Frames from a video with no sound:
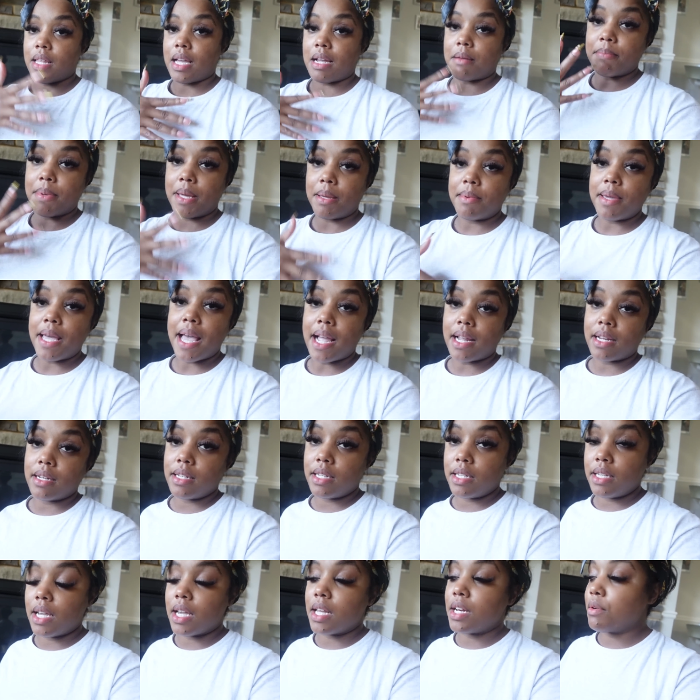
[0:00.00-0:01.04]
like baby
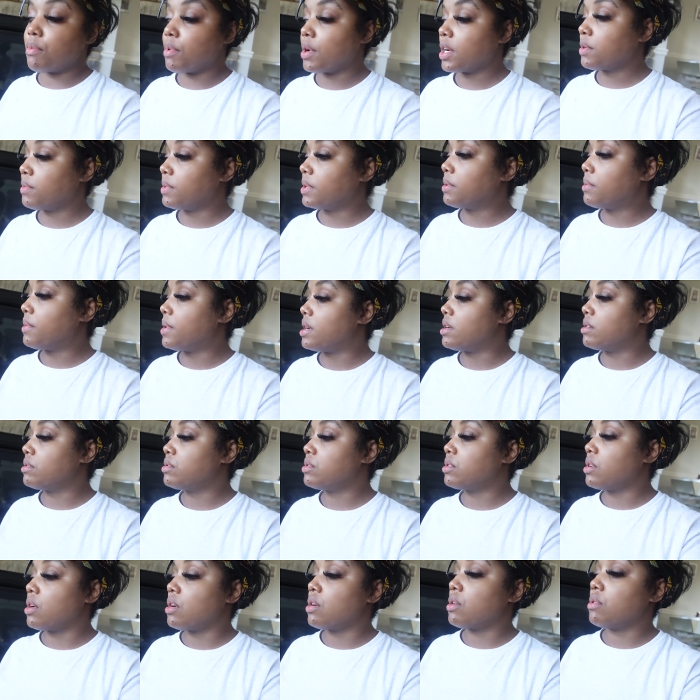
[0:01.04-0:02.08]
acne and it worked really well.
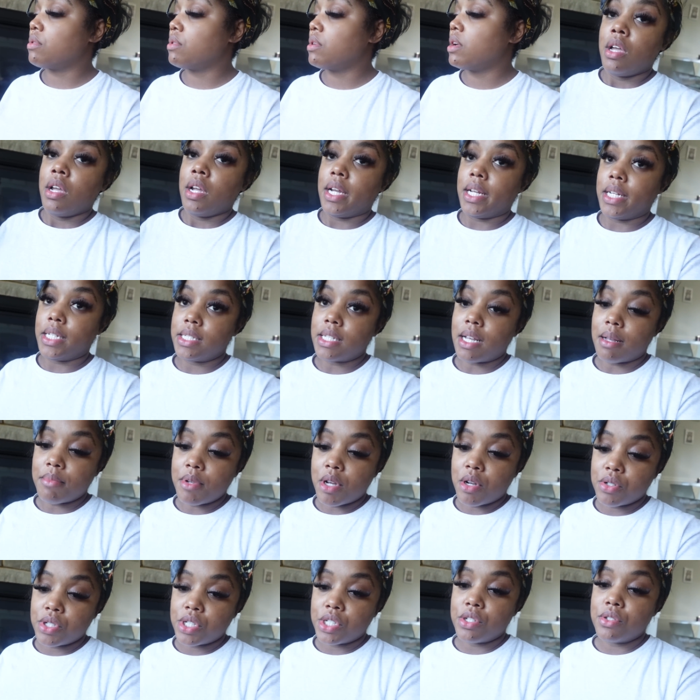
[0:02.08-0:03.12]
So anytime
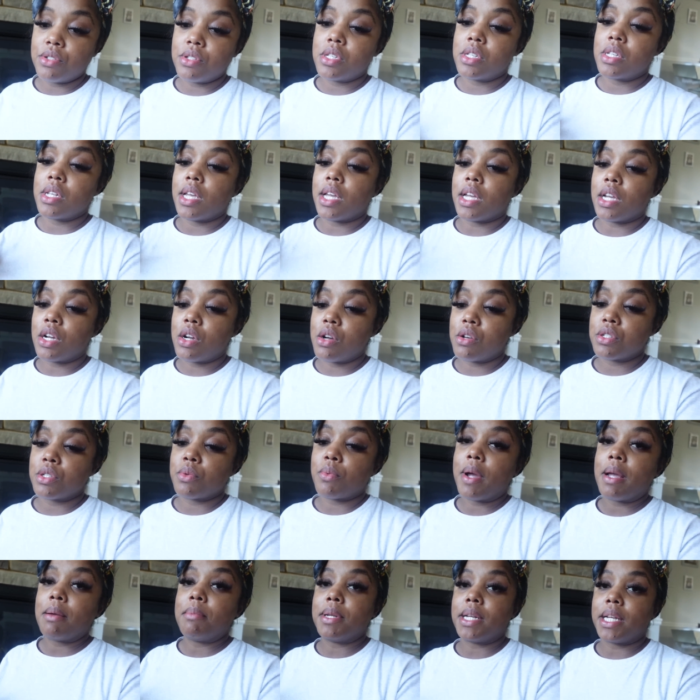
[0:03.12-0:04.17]
Yoshi uses it, it goes
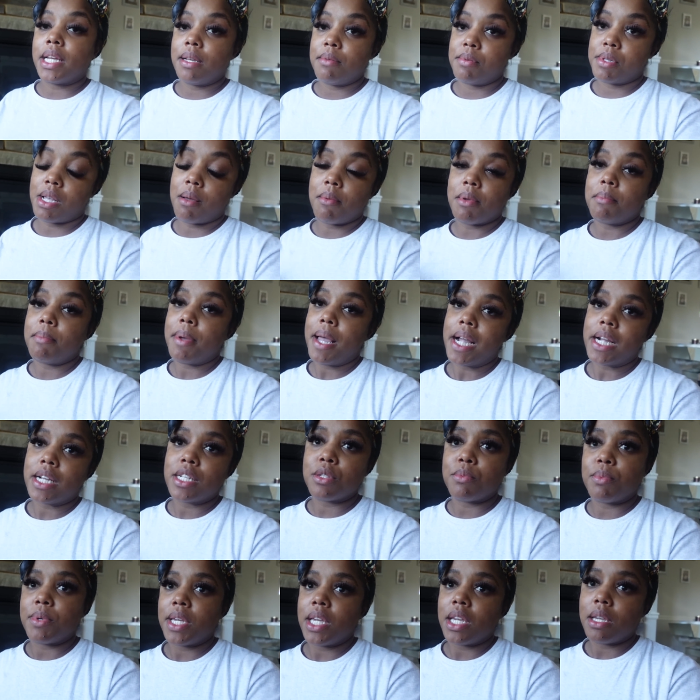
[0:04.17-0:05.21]
away, but it keeps coming back
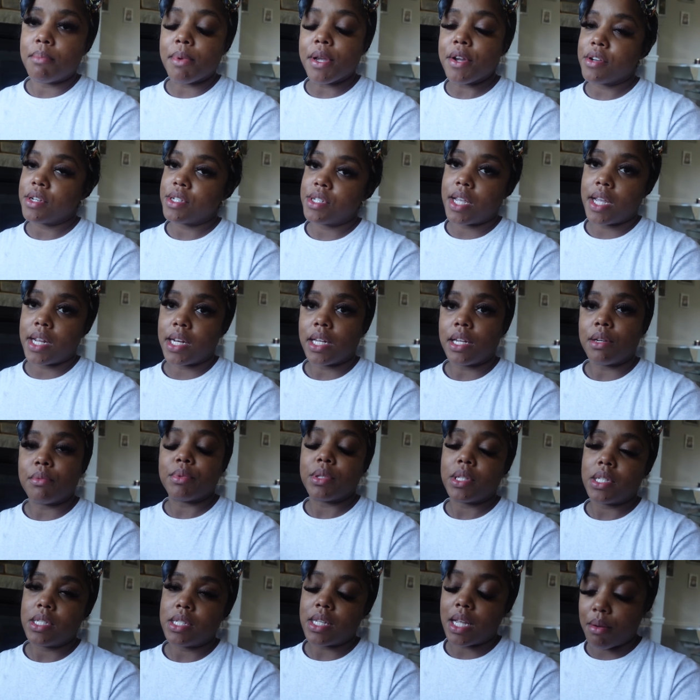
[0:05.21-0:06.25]
because we keep irritating it
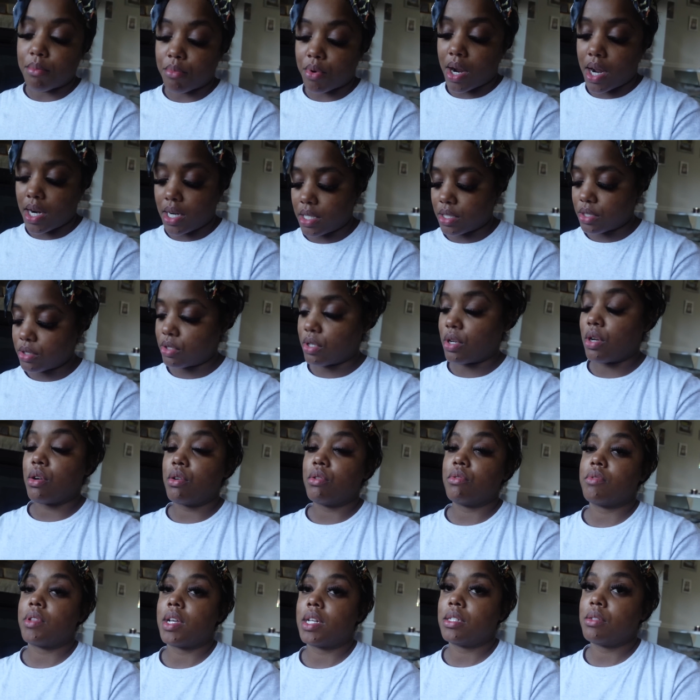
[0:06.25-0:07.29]
with the same product.
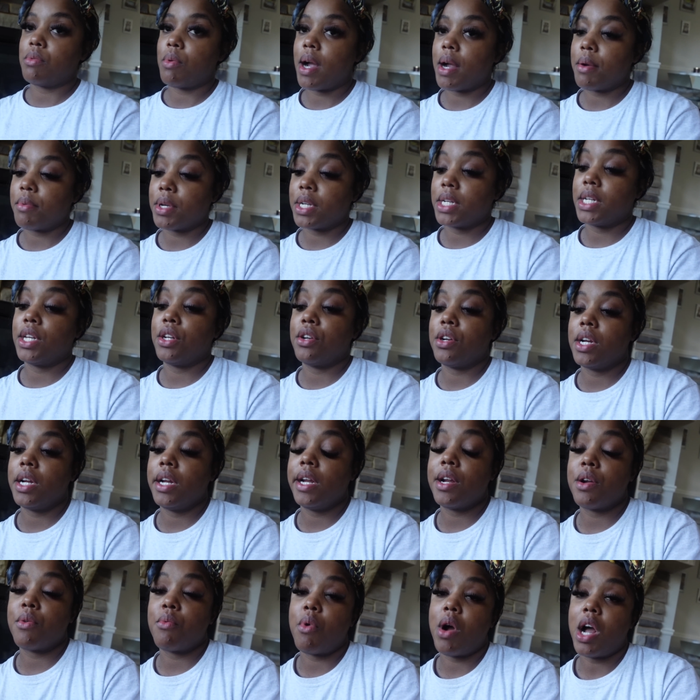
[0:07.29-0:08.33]
So that's why we're gonna get her
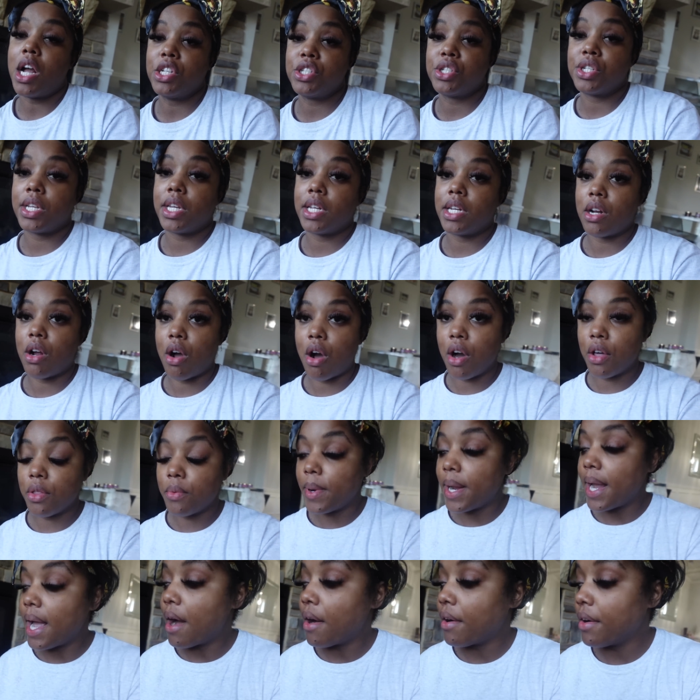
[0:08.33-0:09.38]
hair washed and get it all the
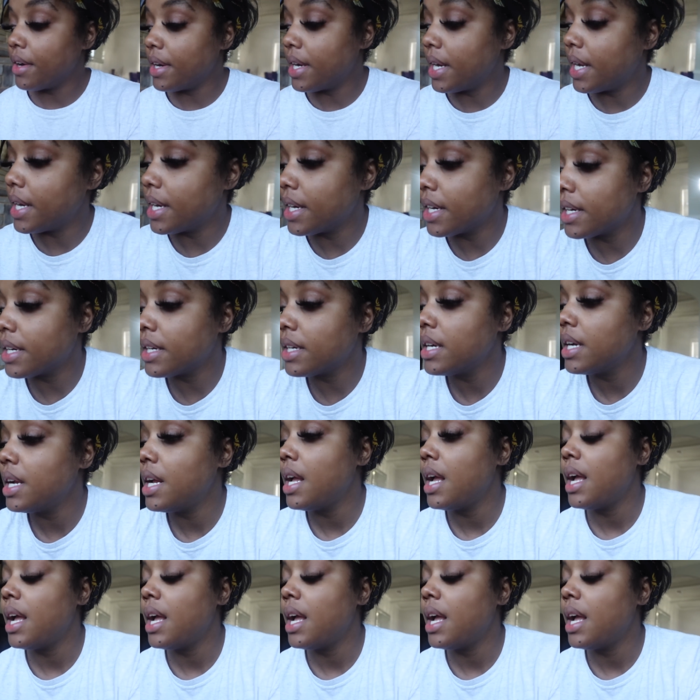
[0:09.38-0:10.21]
way out her hair